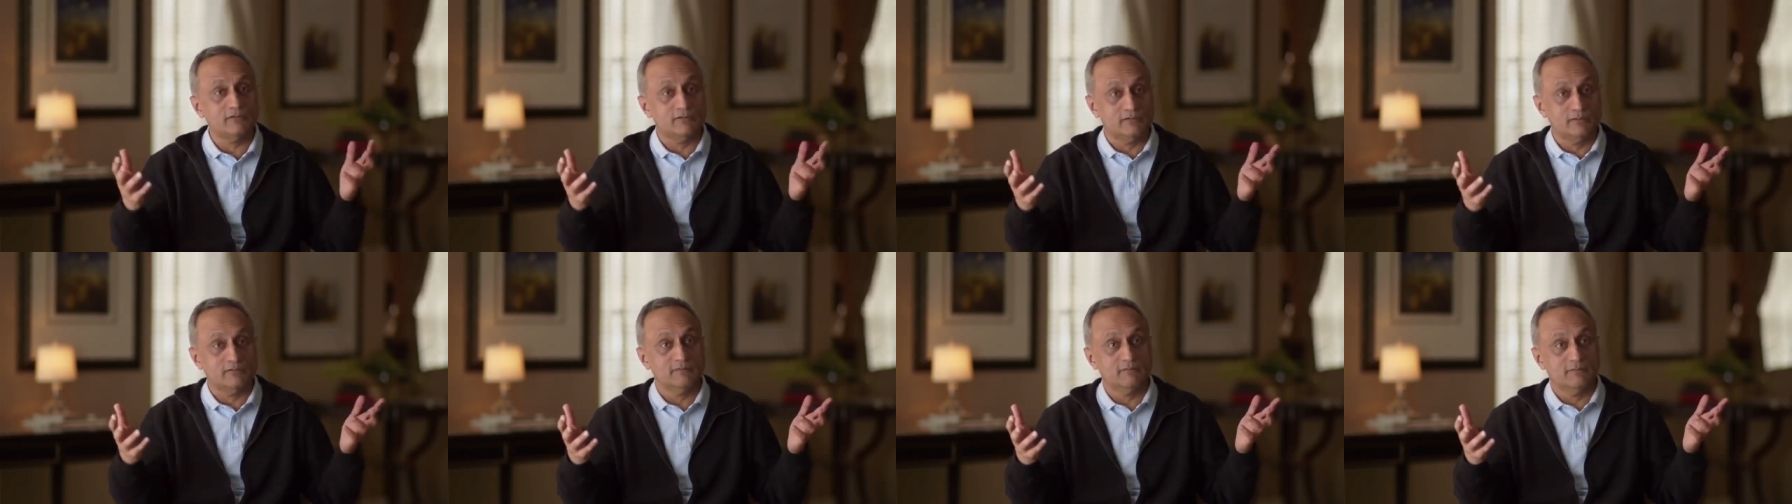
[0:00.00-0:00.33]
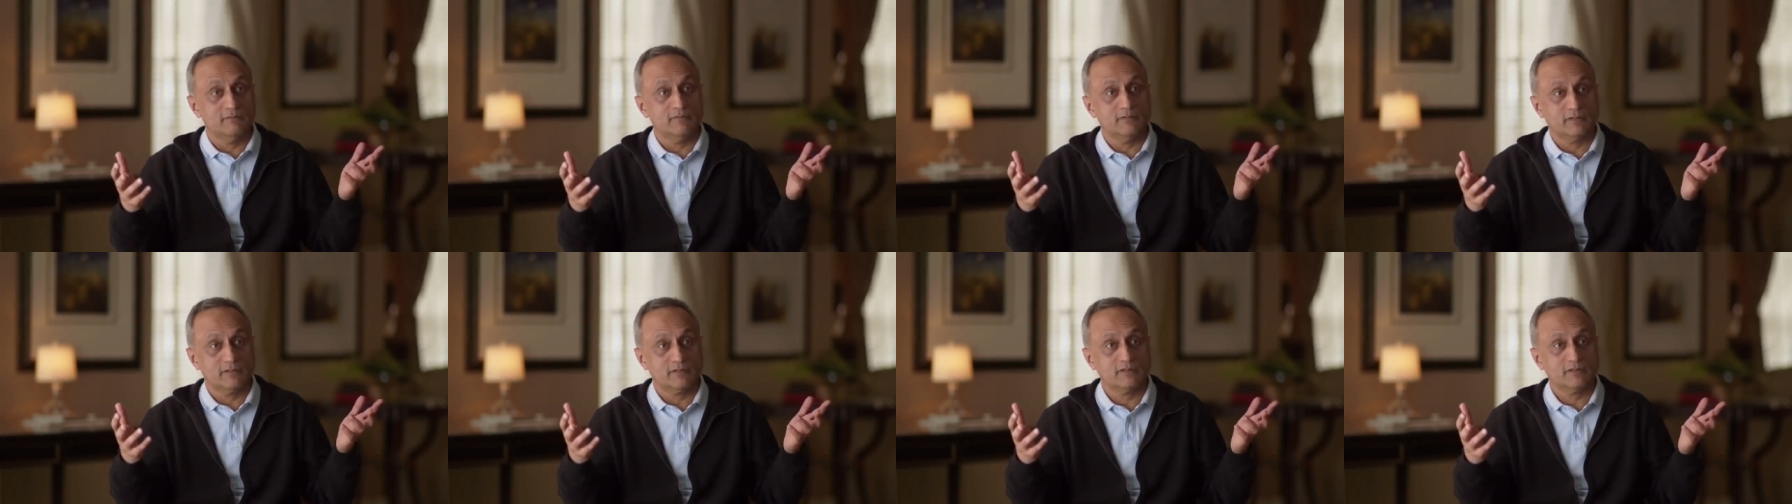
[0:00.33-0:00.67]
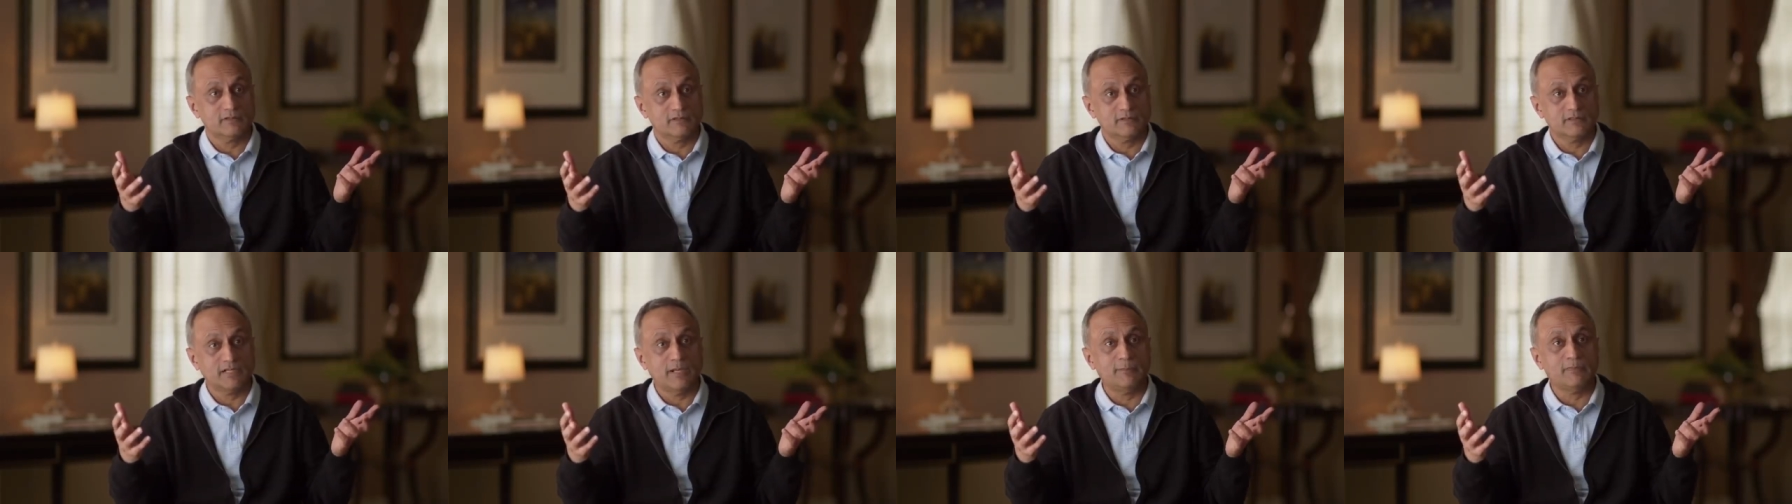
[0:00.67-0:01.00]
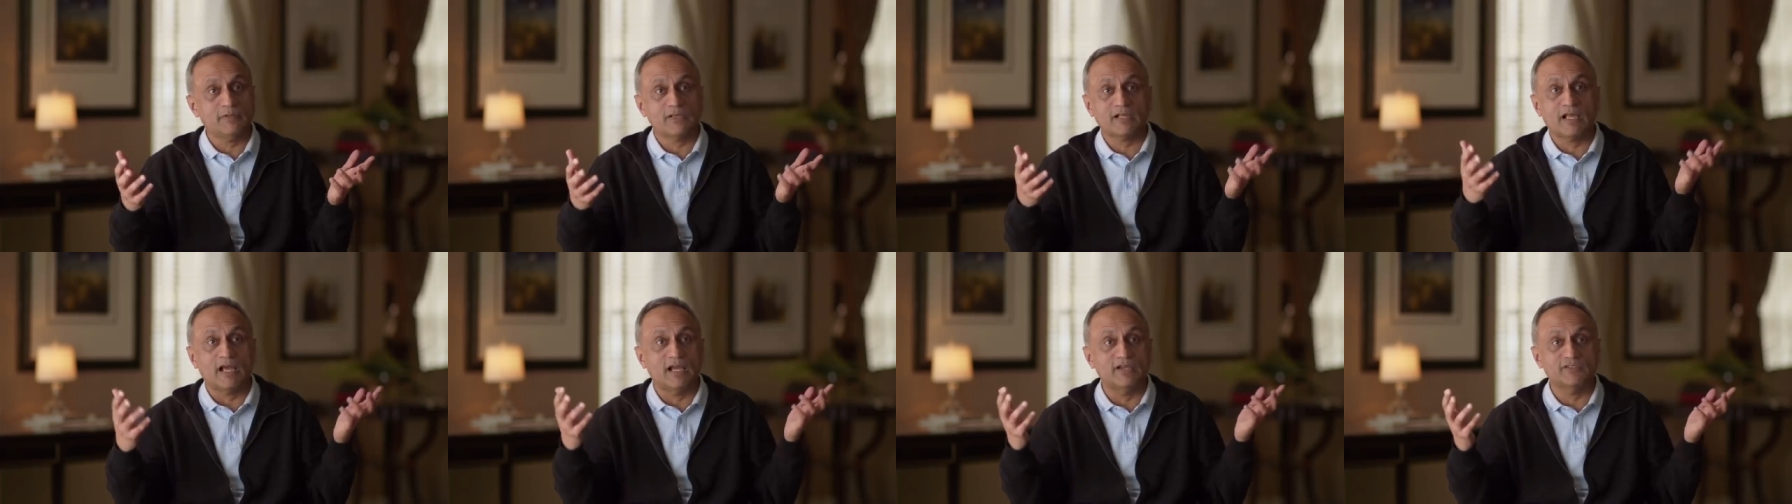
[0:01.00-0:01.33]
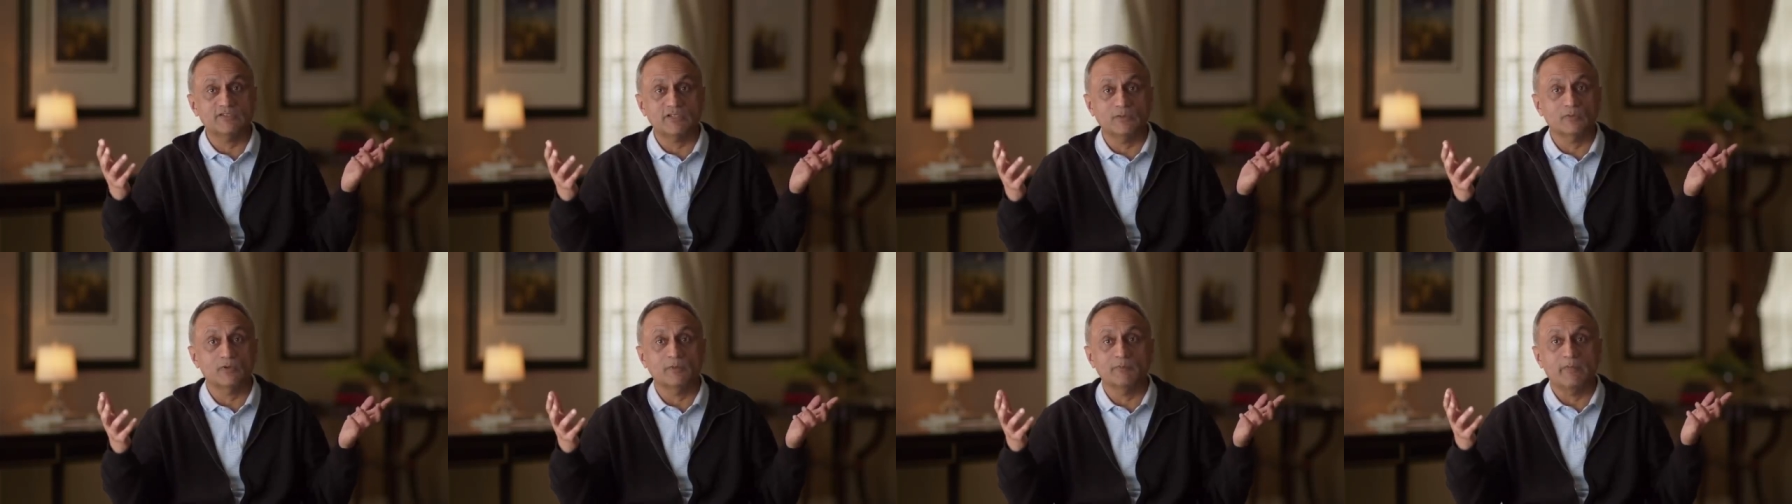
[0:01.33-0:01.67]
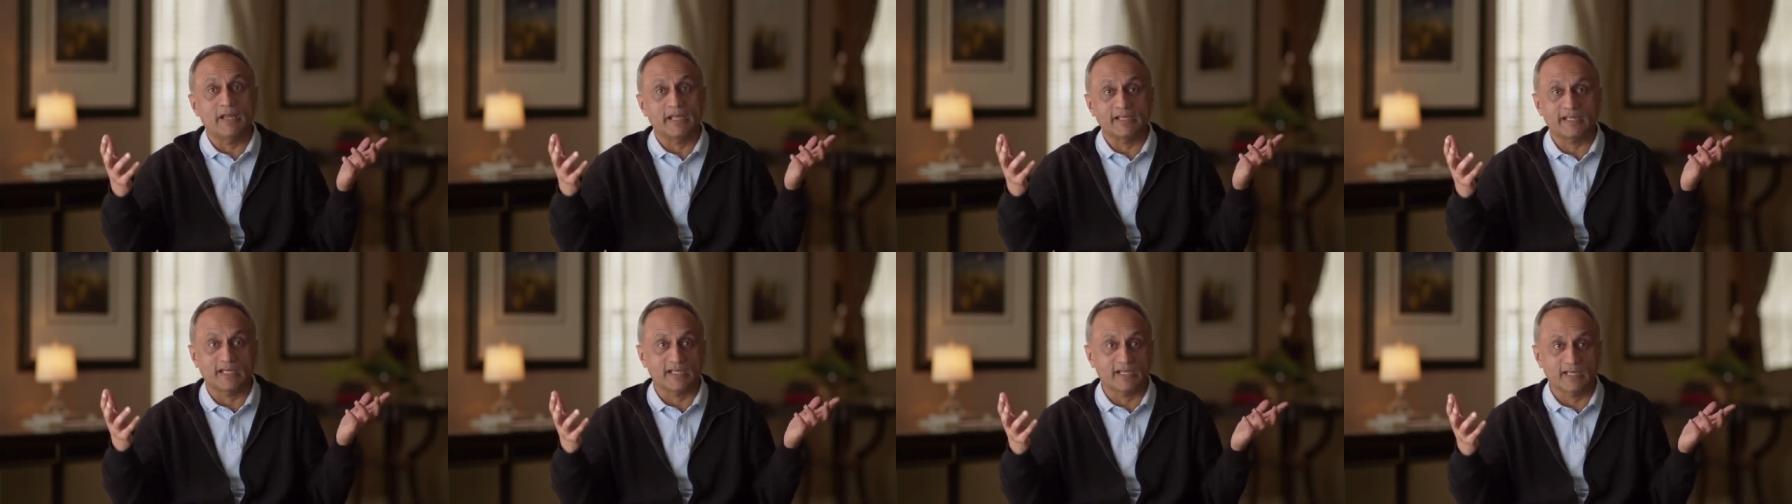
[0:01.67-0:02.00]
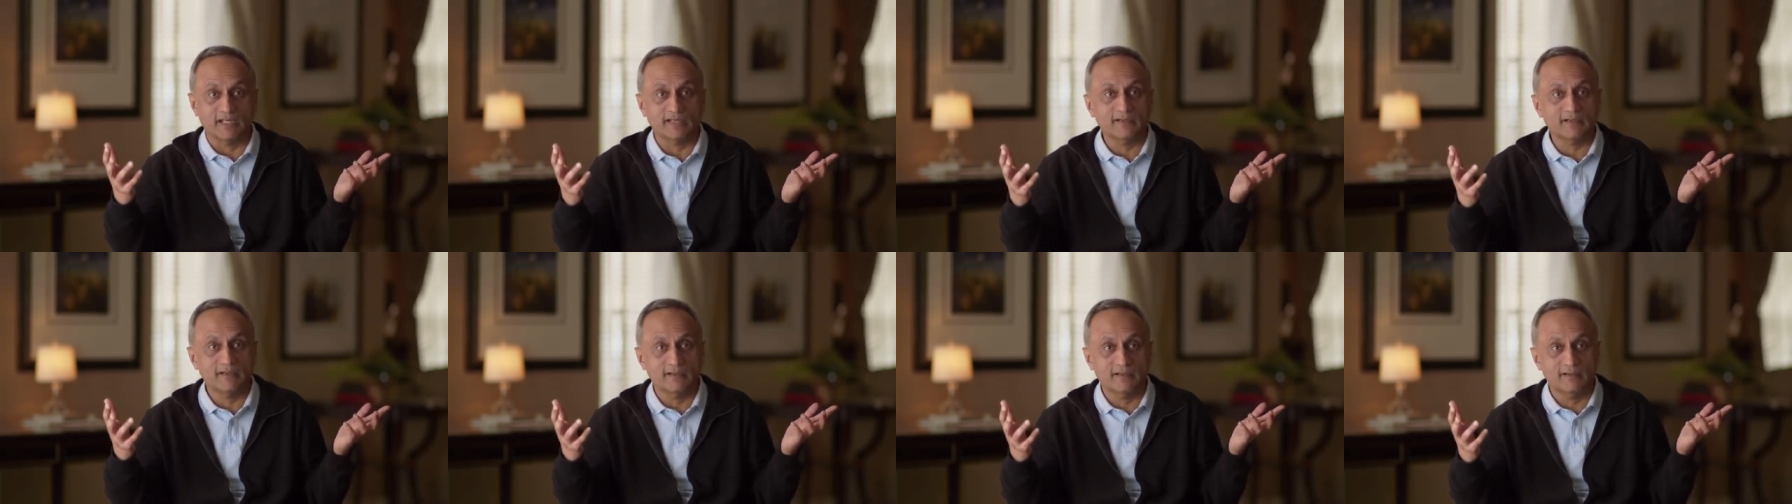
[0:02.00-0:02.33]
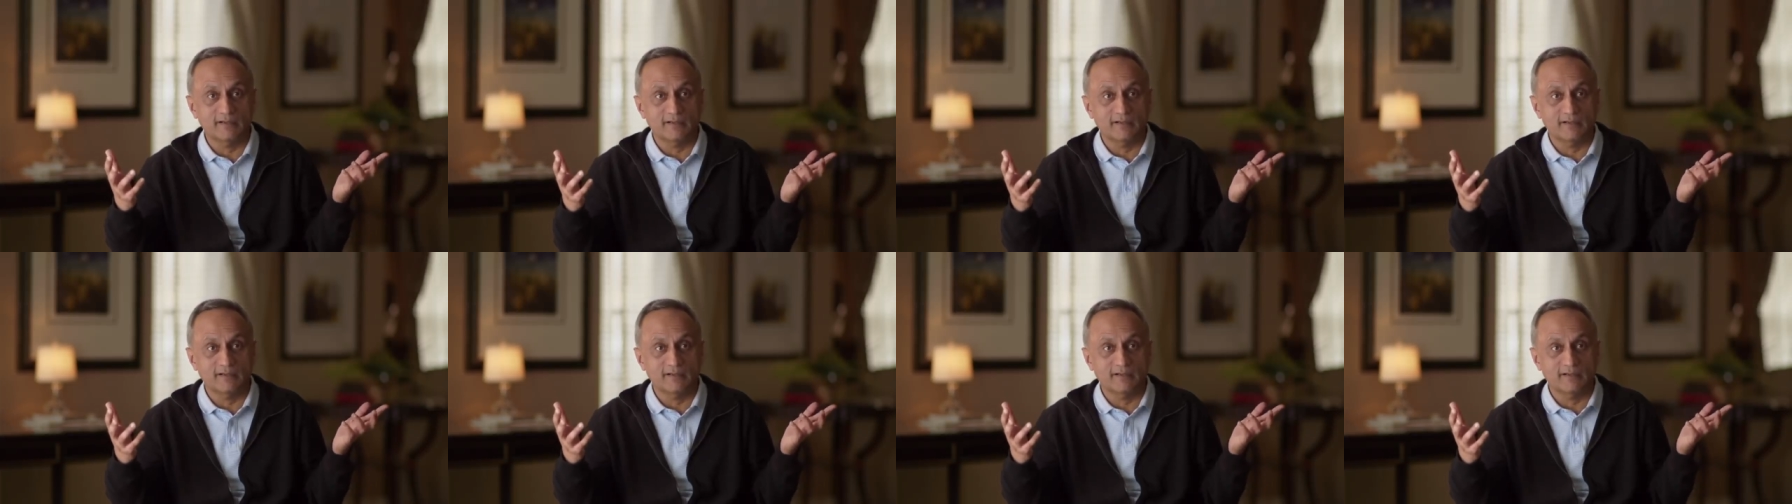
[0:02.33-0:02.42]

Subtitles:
a couple of guys that were making it.